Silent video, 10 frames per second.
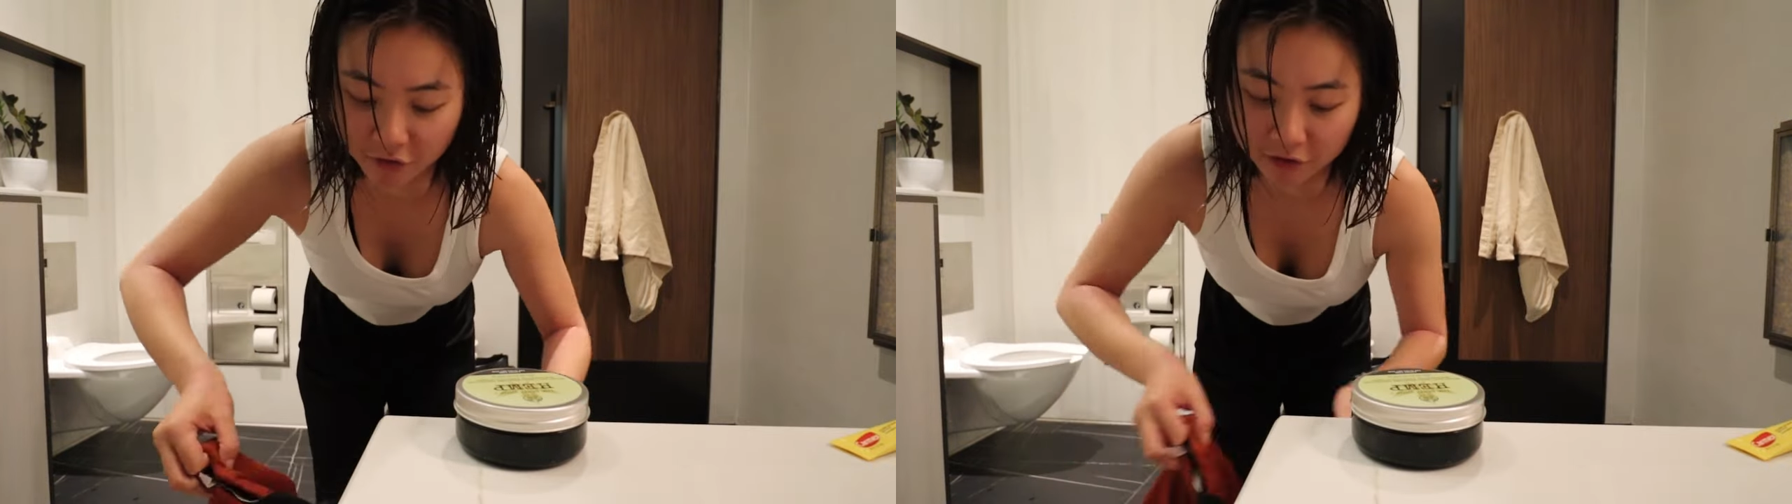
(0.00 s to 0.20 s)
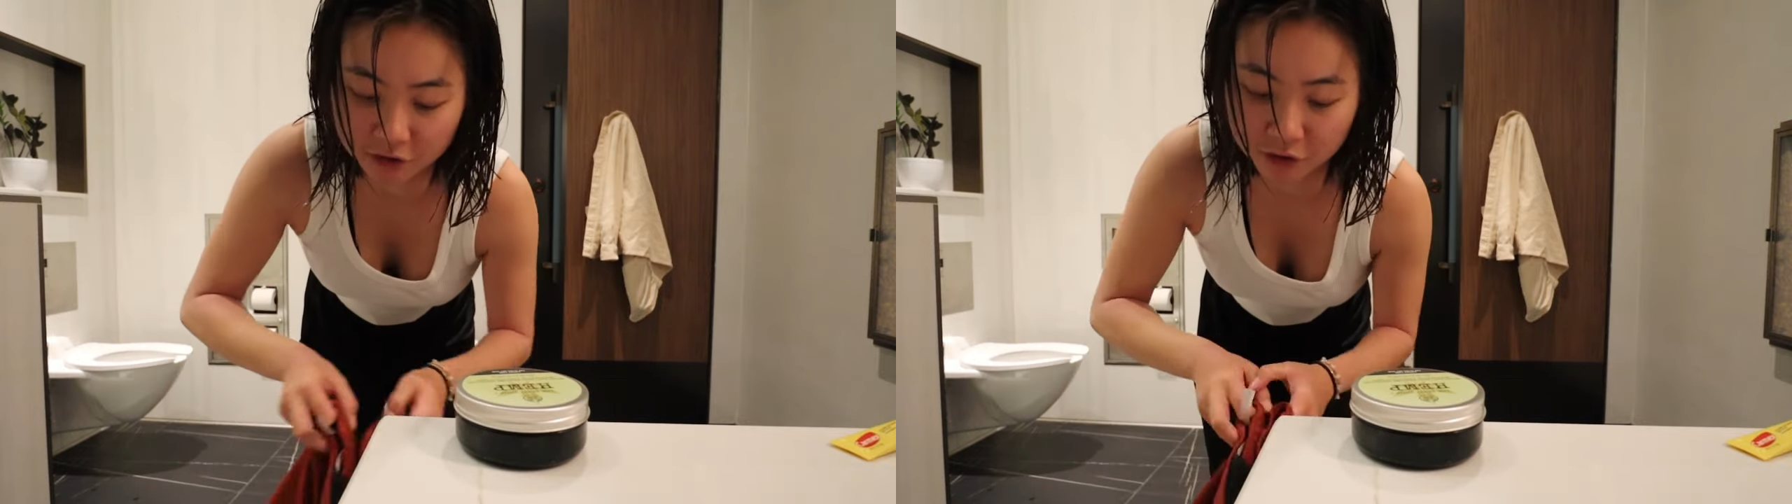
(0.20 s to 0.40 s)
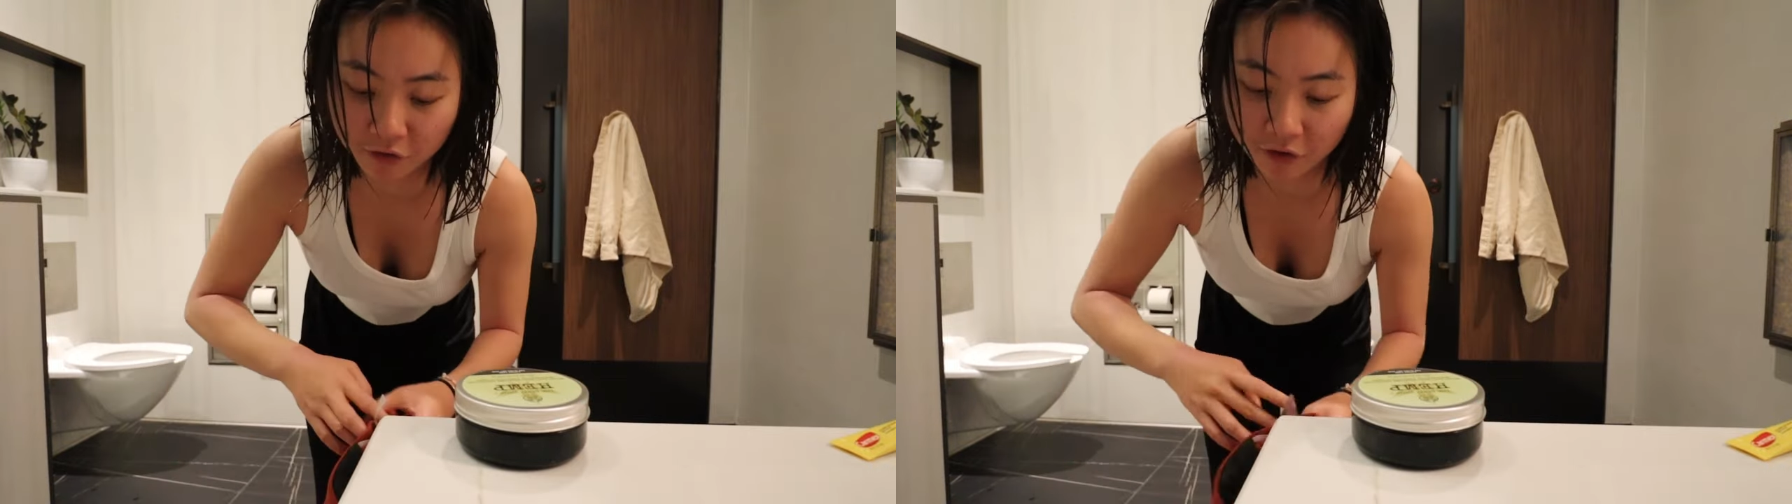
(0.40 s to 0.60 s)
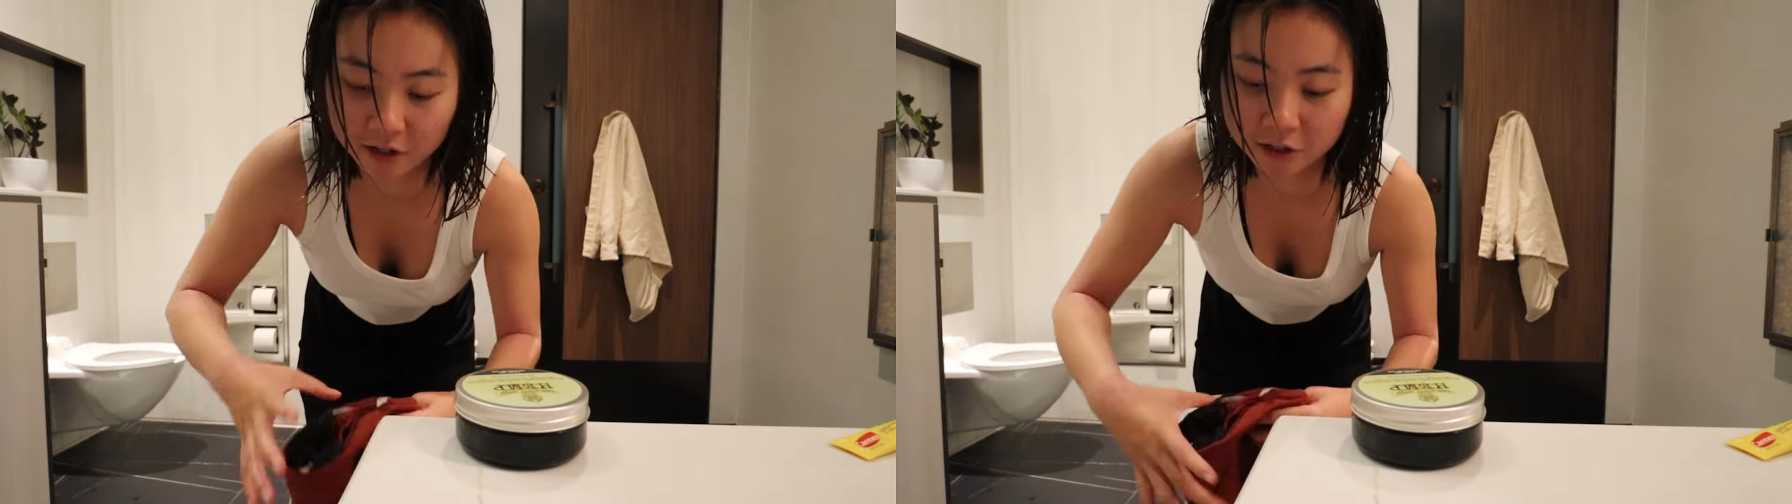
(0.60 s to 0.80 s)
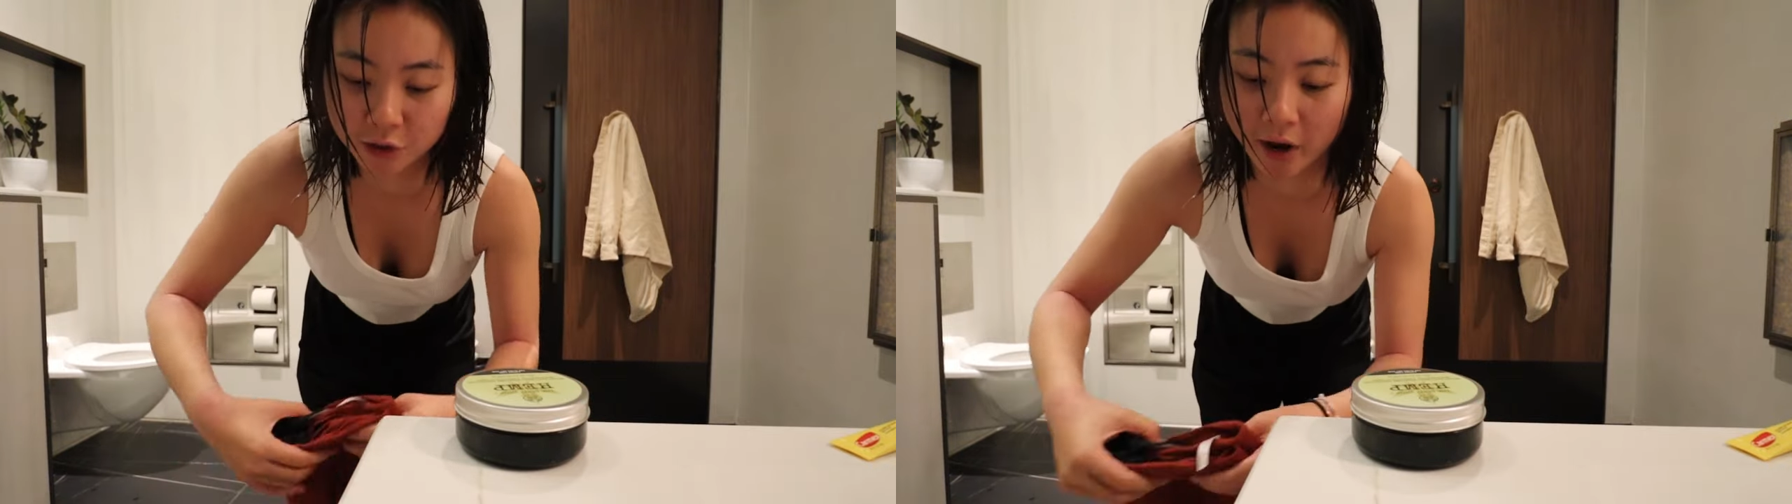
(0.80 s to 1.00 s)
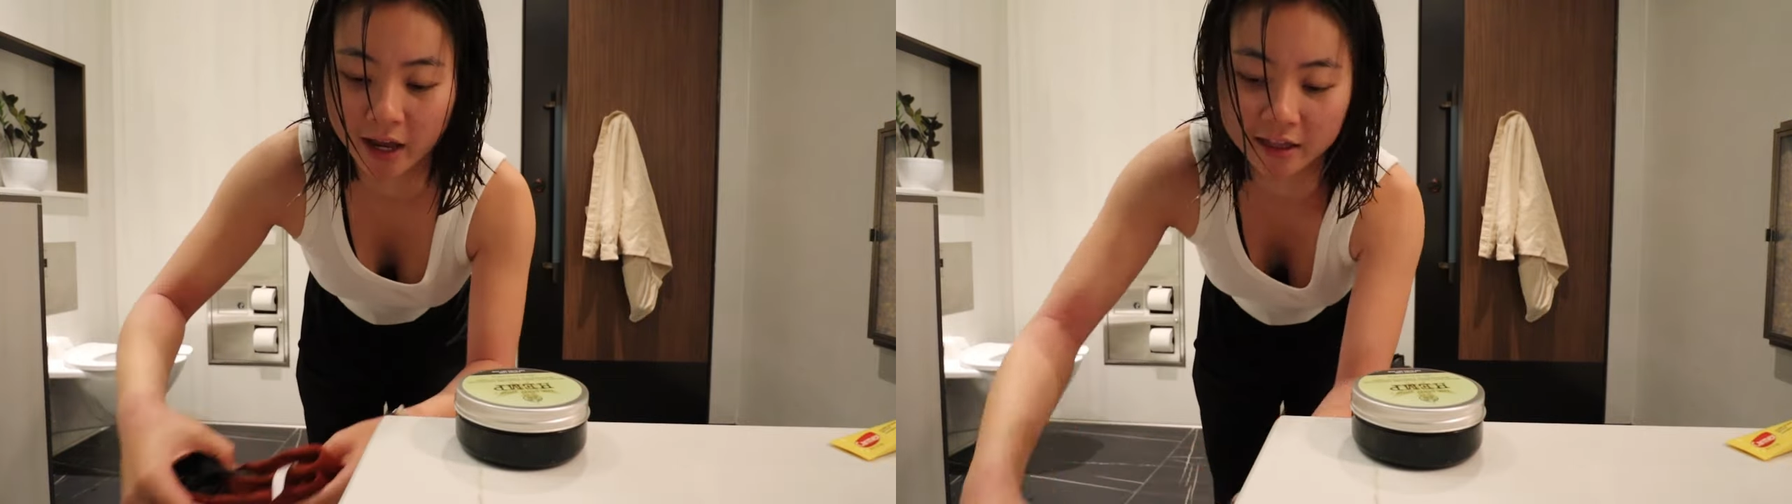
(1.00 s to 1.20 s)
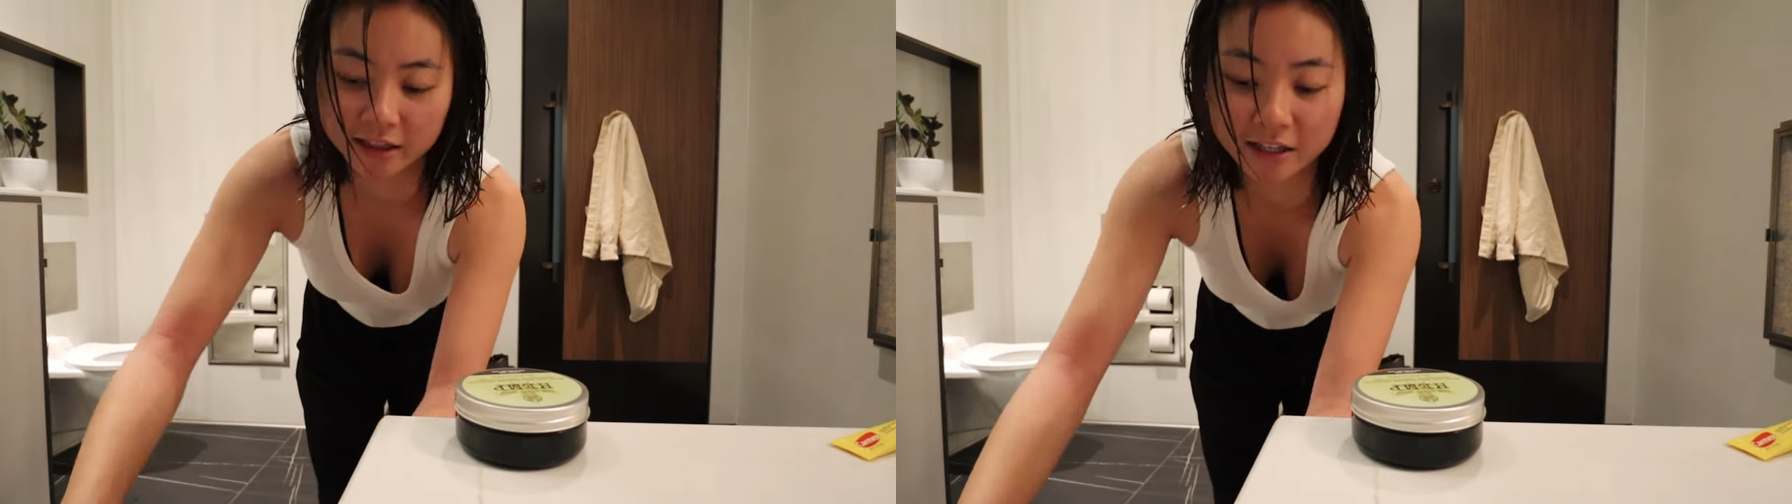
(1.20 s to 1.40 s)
if you're so far enjoying